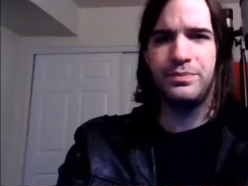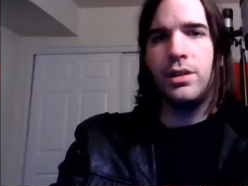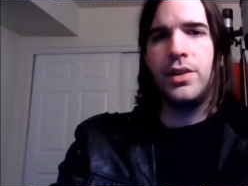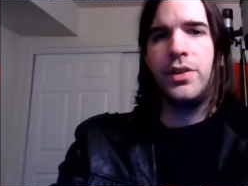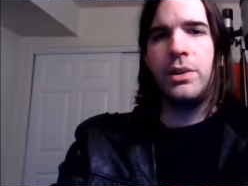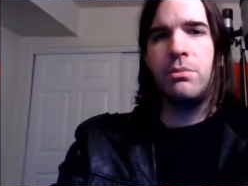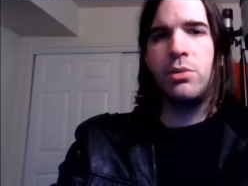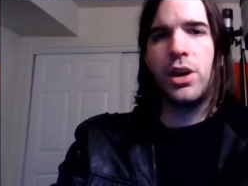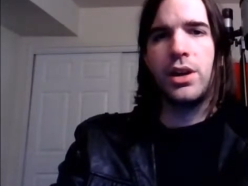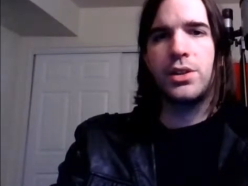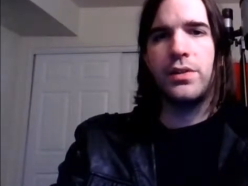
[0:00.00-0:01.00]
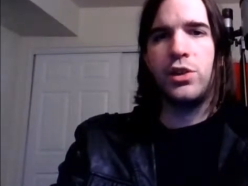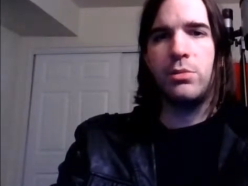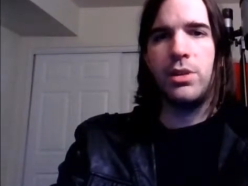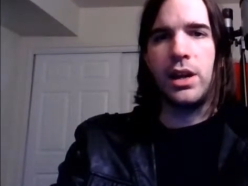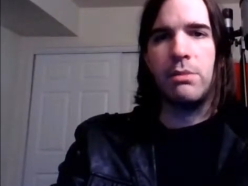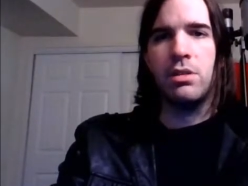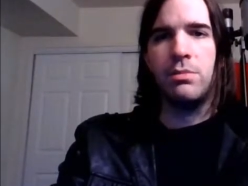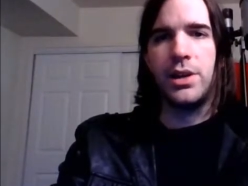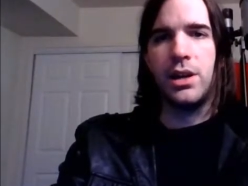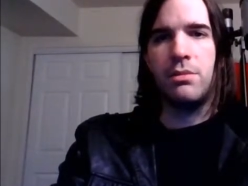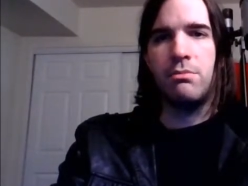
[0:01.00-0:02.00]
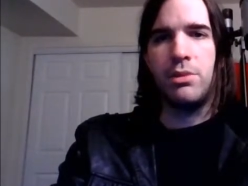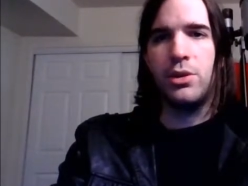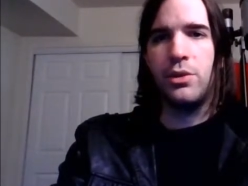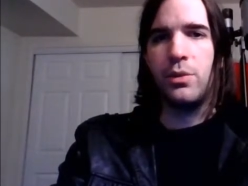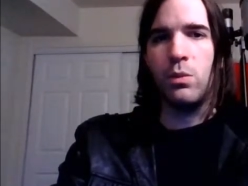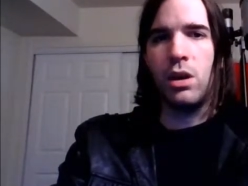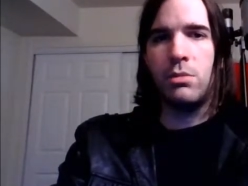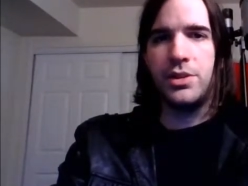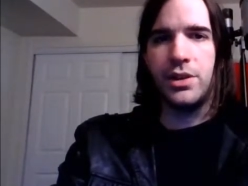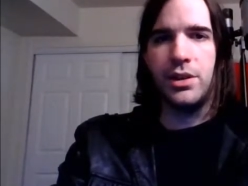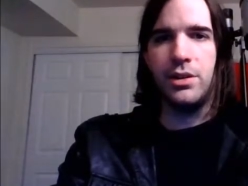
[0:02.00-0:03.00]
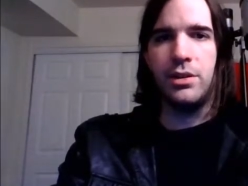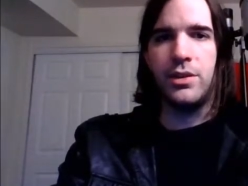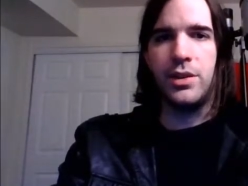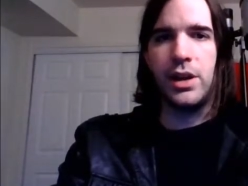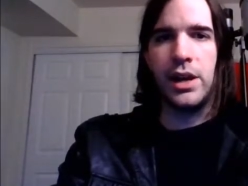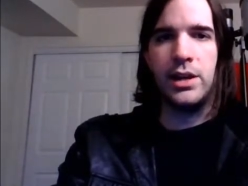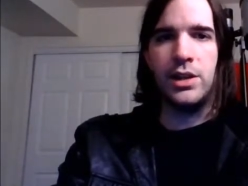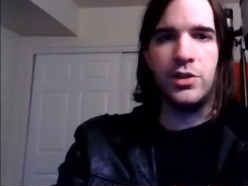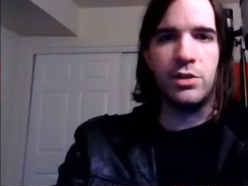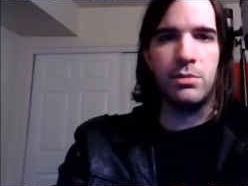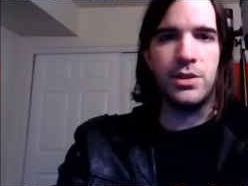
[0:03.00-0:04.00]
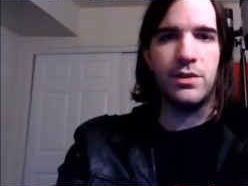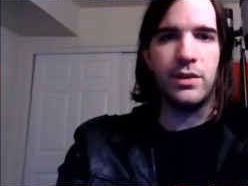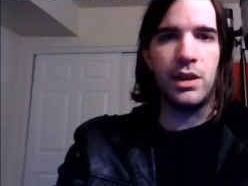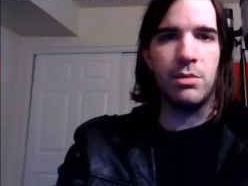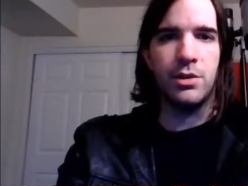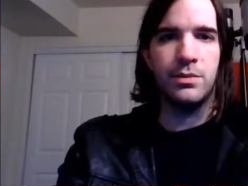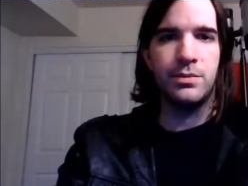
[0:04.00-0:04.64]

Some products of human labor become both raw materials and instruments of labor.